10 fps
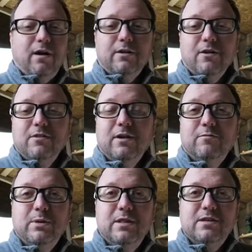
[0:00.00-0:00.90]
I don't think
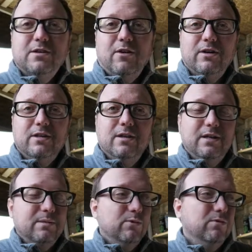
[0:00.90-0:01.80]
I've been this high in the
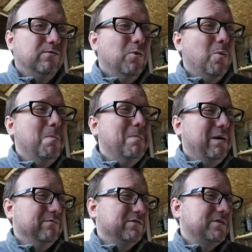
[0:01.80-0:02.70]
leaderboard for
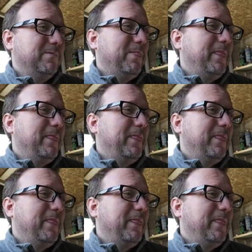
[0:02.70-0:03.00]
months.